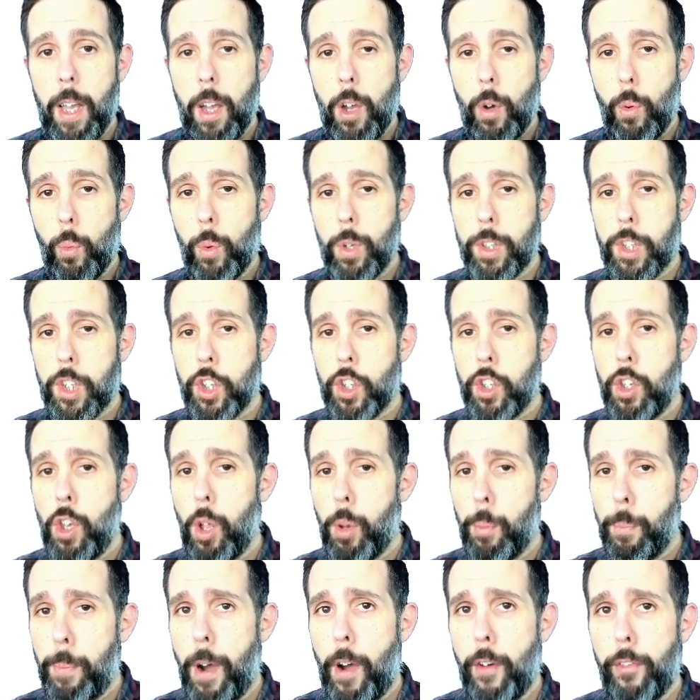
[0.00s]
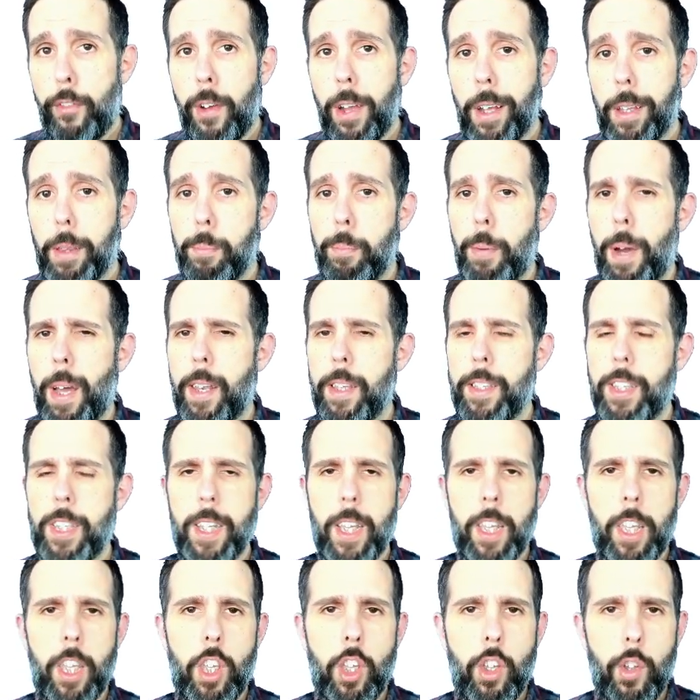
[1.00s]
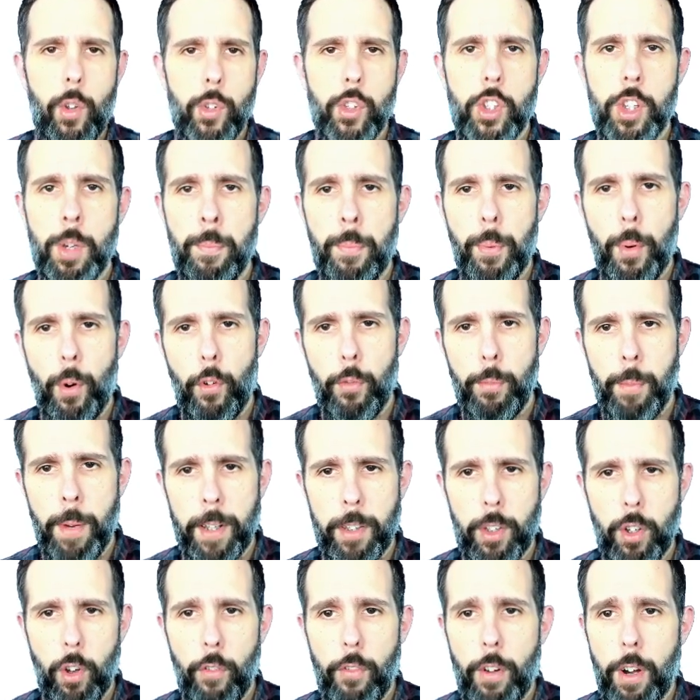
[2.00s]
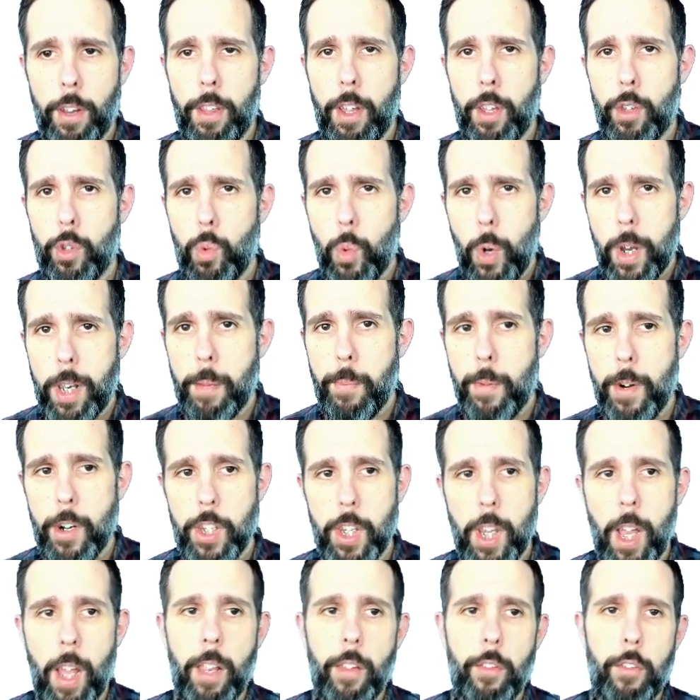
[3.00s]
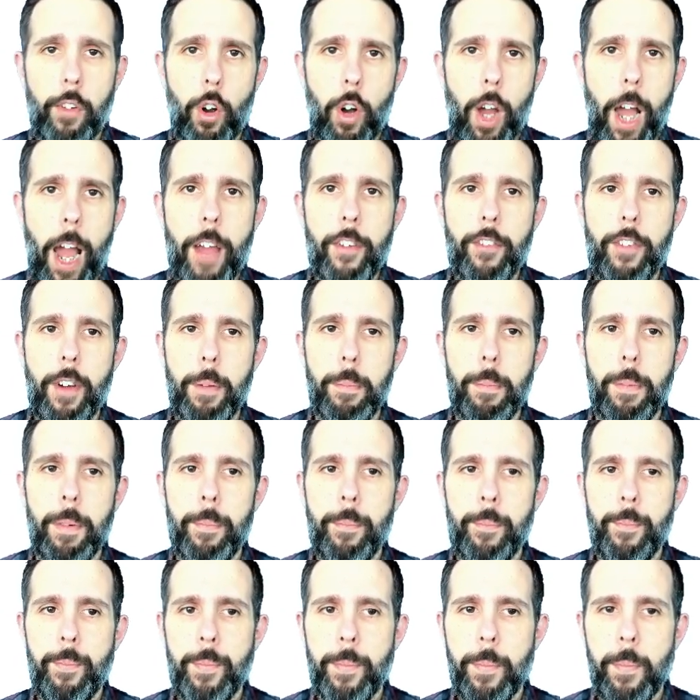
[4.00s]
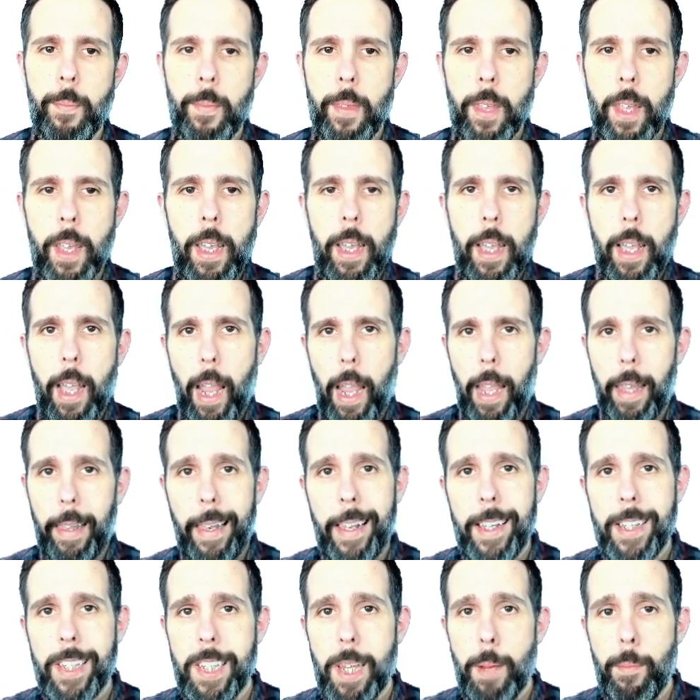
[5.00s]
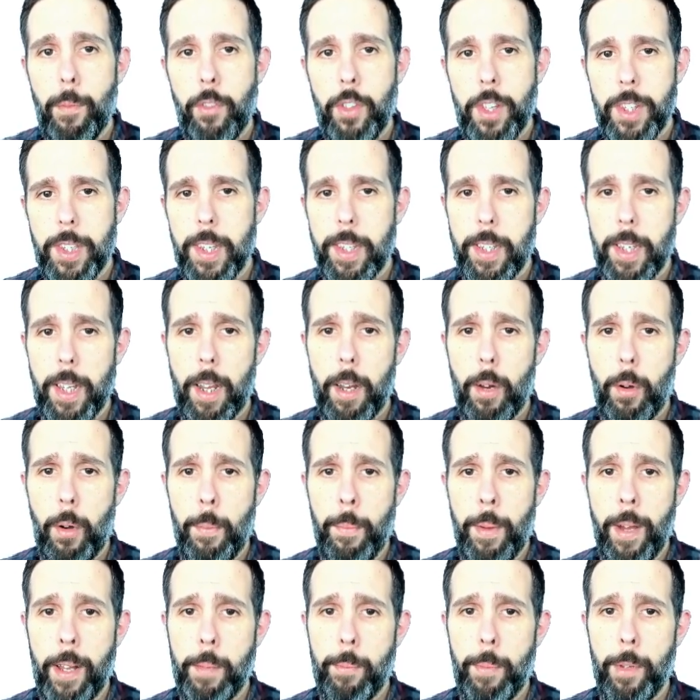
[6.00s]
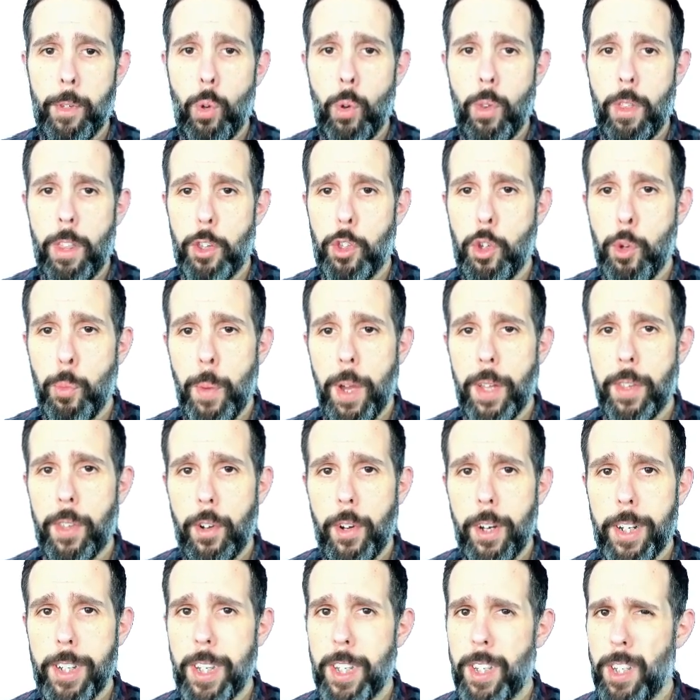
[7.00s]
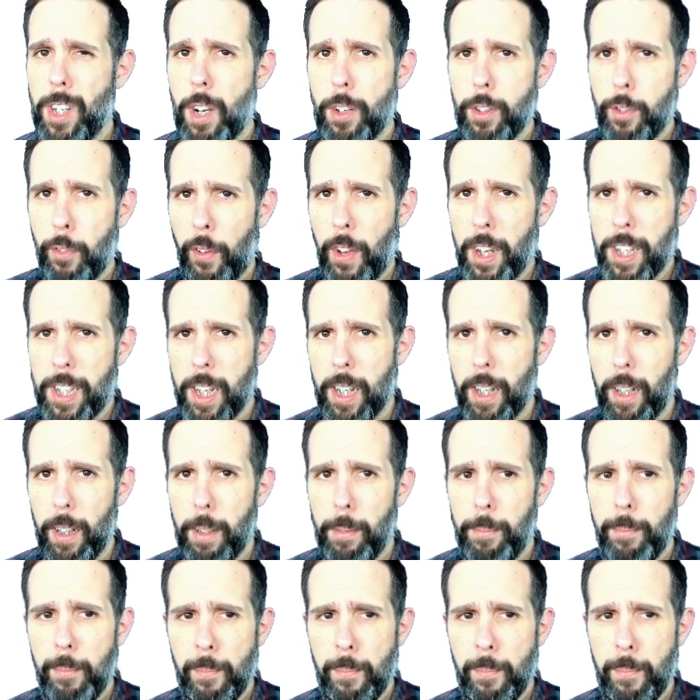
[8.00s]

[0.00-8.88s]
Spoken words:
which is not perfect, but it's a huge improvement over the 20% for F3M. At least some of this disagreement between the two metrics is artificial.